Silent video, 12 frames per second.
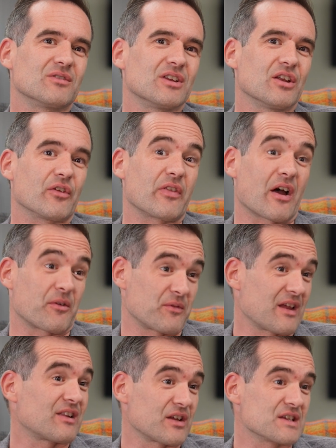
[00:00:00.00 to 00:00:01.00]
you know, that,
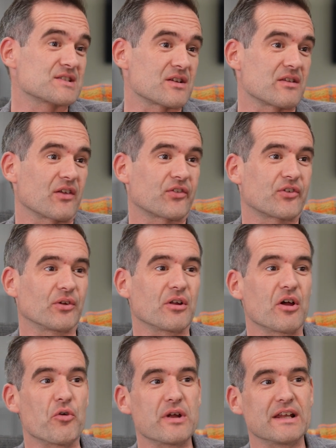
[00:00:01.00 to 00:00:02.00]
like you say, that's still
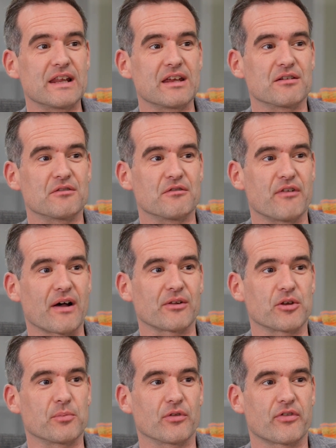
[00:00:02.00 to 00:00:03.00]
a really
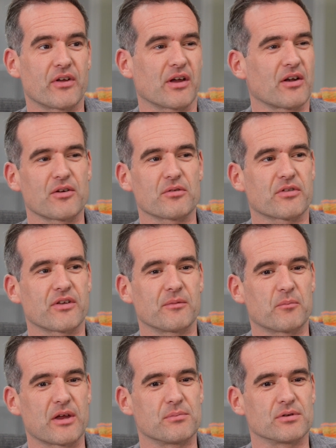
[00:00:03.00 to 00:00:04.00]
valuable thing, and I don't
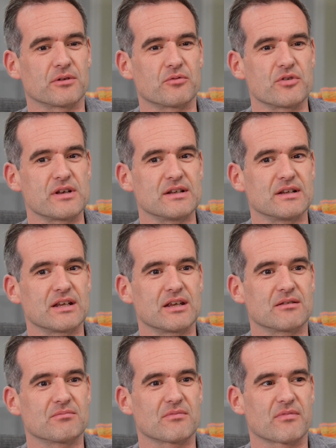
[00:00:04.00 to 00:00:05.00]
think people are
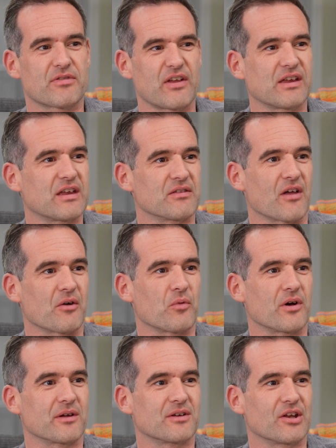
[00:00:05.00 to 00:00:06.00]
really thinking that
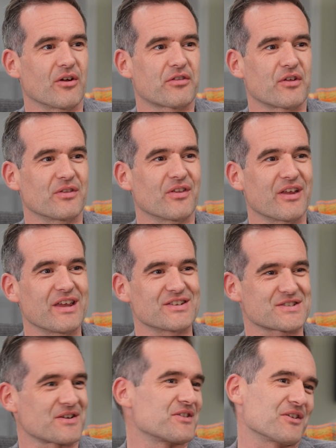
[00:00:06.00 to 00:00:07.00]
way. You know, I think that
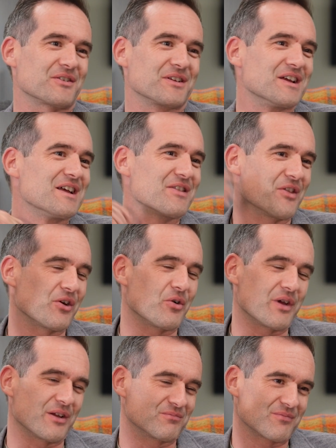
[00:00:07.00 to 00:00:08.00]
it's either they're
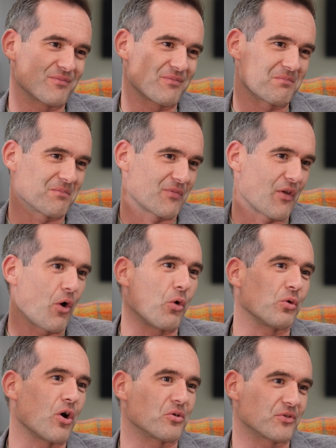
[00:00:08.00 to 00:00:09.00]
going the
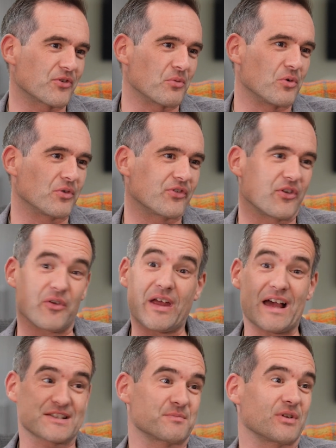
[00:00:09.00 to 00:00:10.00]
whole hog towards, you know, it
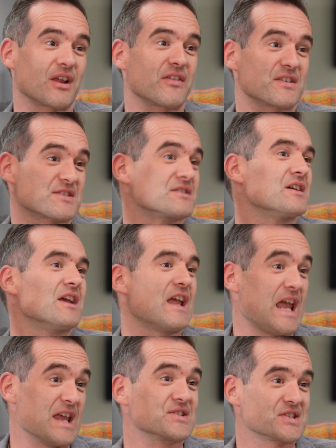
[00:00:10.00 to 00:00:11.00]
has to be like this
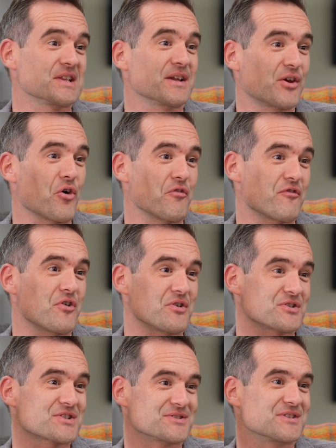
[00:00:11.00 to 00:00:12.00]
in silico
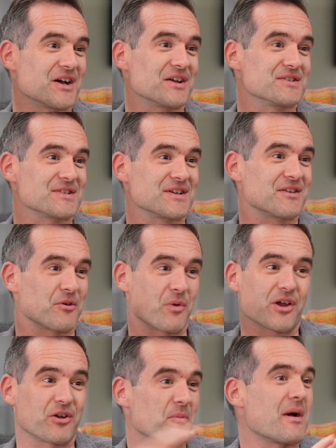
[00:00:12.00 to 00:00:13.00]
first idea that we're
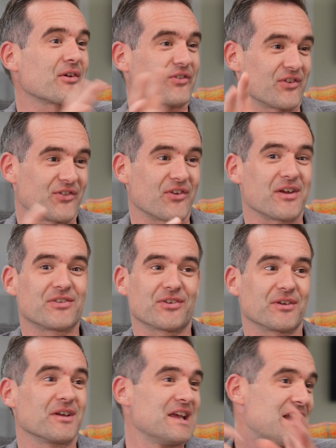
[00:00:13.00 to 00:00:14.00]
going to amass this
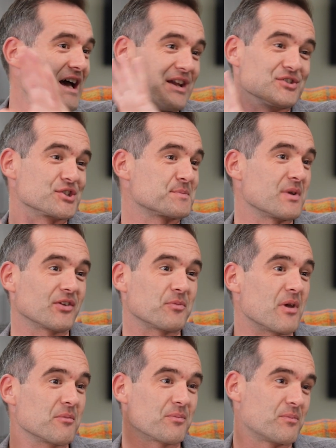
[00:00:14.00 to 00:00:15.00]
data and just be able to
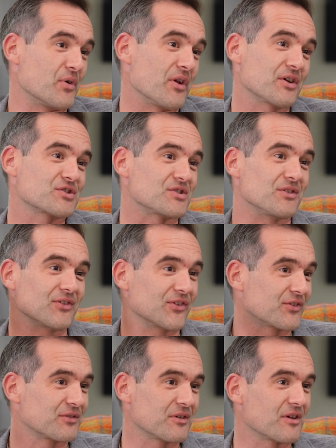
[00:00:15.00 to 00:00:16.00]
make
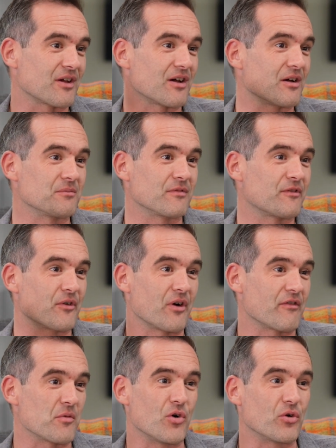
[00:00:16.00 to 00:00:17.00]
predictions
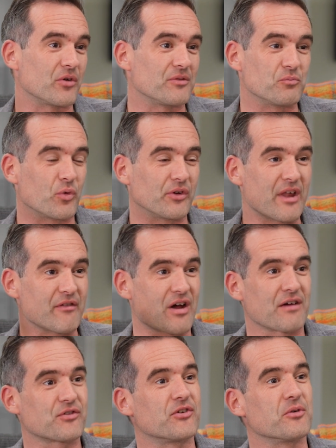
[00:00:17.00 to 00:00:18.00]
forevermore, and we'll never
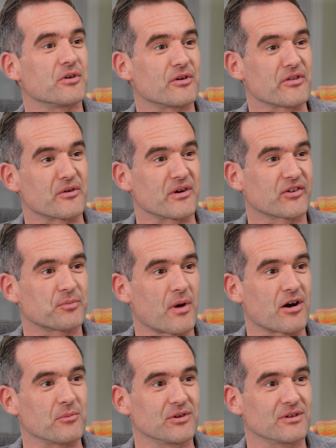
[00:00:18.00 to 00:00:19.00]
have to do another
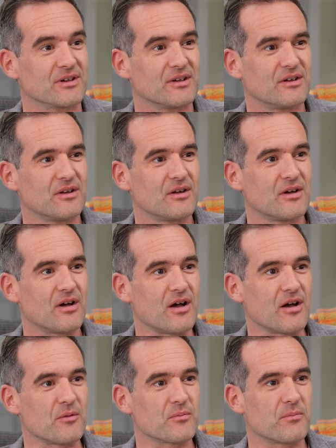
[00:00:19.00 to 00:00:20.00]
experiment.
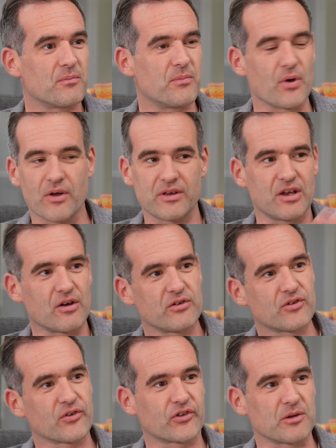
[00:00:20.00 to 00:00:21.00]
But you know, it
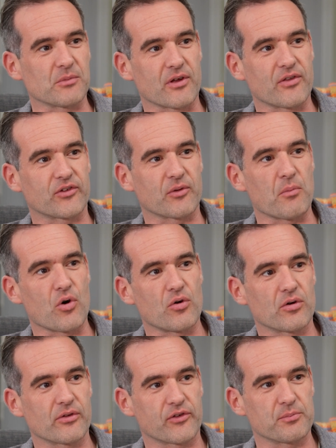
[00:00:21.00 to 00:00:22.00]
does seem like there's
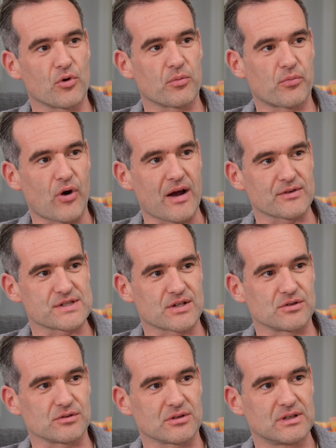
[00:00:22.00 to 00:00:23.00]
more
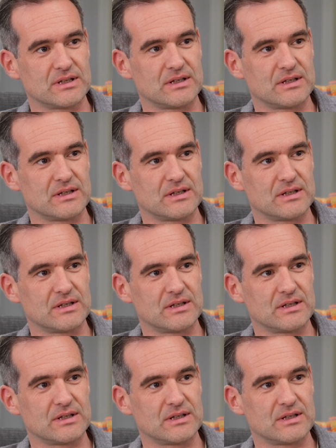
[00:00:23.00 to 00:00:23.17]
practical,